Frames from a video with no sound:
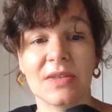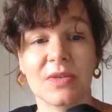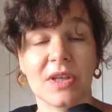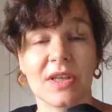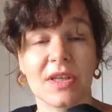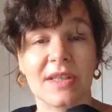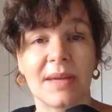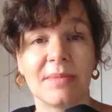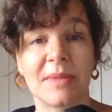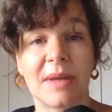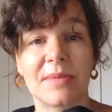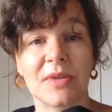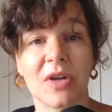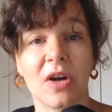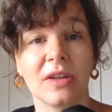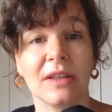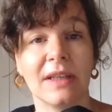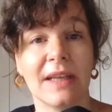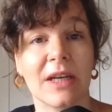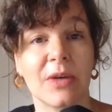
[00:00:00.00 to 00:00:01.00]
It's sometimes
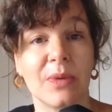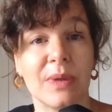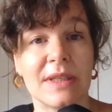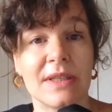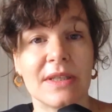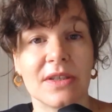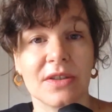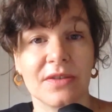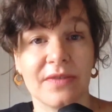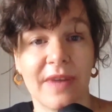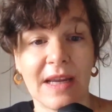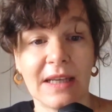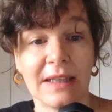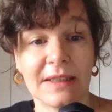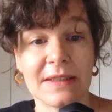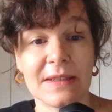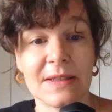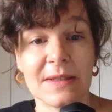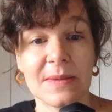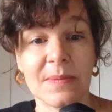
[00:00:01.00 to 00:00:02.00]
called liquid
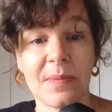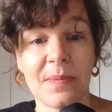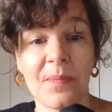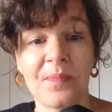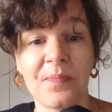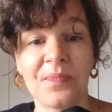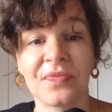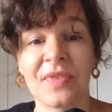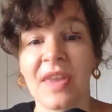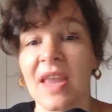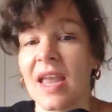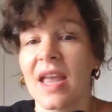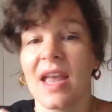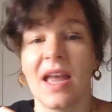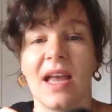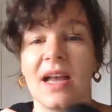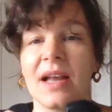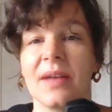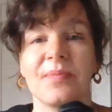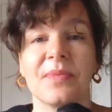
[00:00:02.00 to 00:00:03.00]
surveillance.
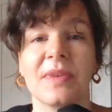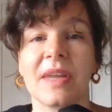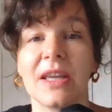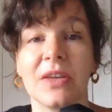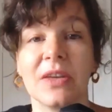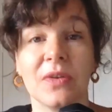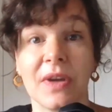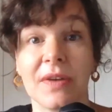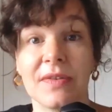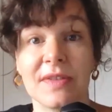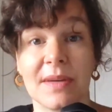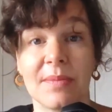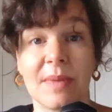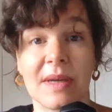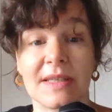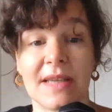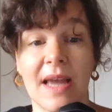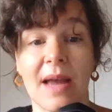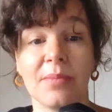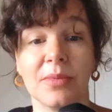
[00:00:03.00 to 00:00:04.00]
Can you give some
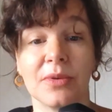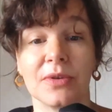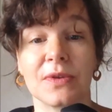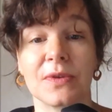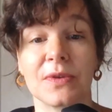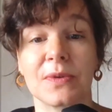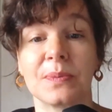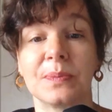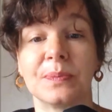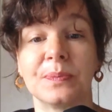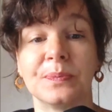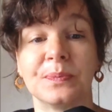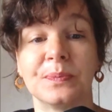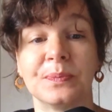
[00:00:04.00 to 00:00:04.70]
examples?